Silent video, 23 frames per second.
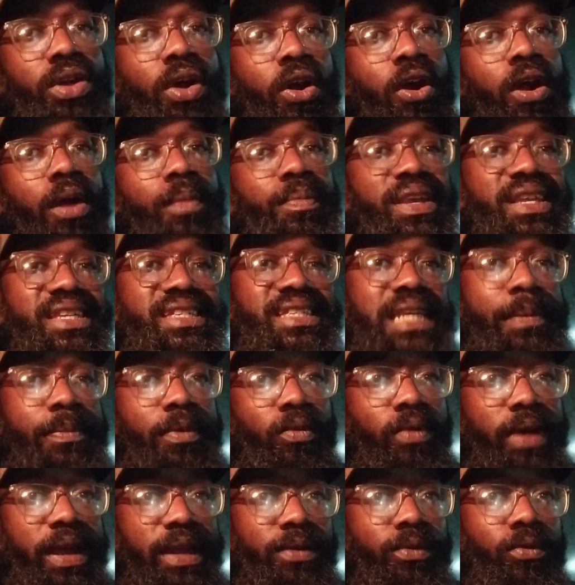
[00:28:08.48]
hard me
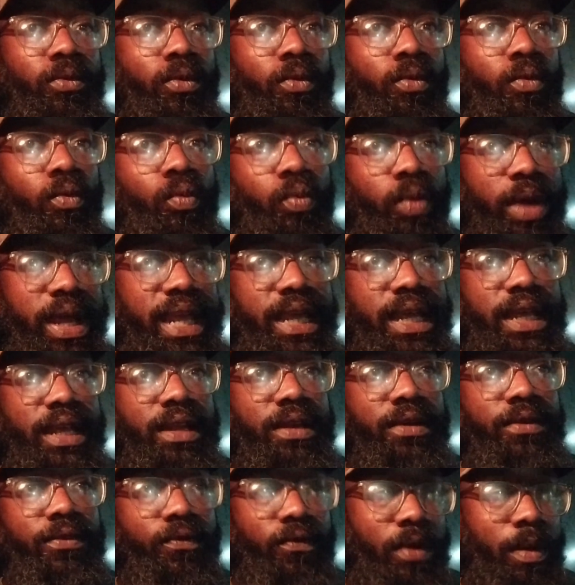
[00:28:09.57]
separating
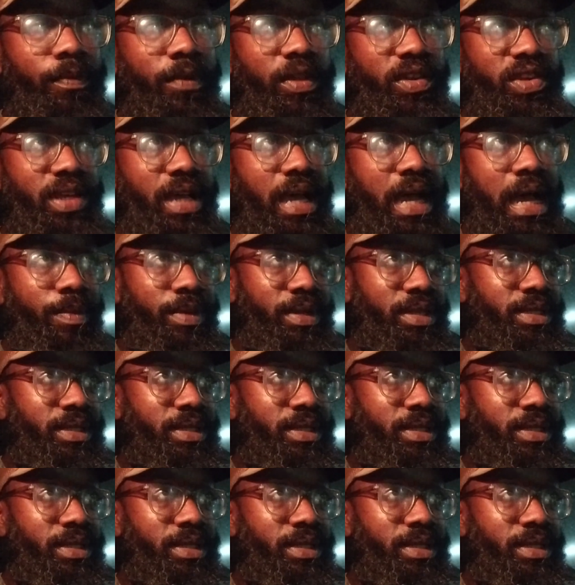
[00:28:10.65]
weed from the job